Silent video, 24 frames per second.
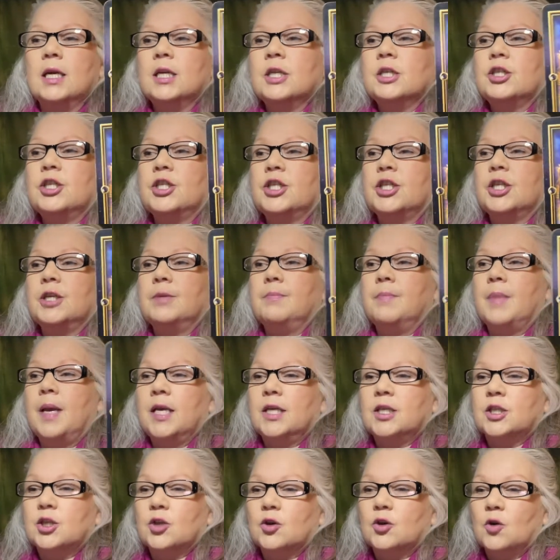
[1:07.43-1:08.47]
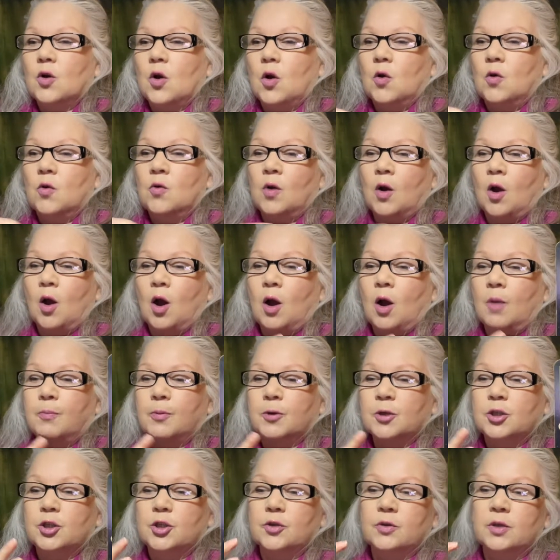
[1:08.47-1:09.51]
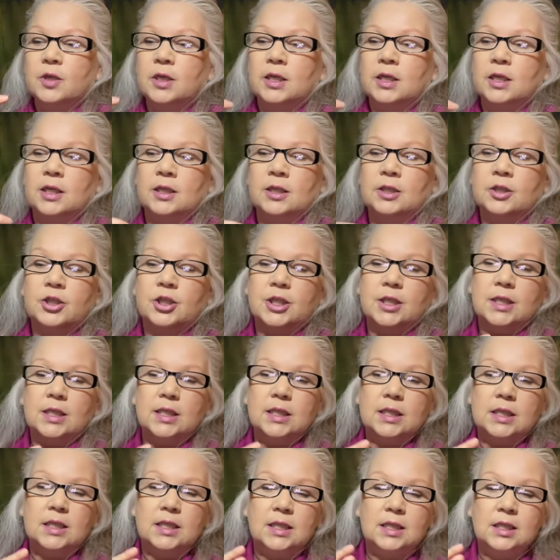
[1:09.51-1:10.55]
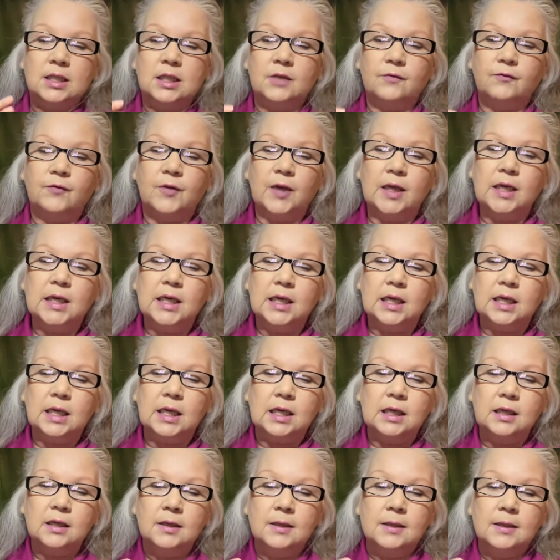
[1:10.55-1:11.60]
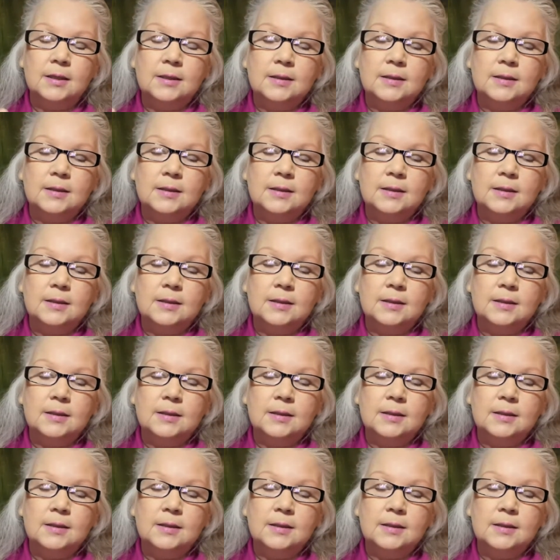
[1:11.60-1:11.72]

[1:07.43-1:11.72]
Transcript: she makes her own opportunity. She's the divinity.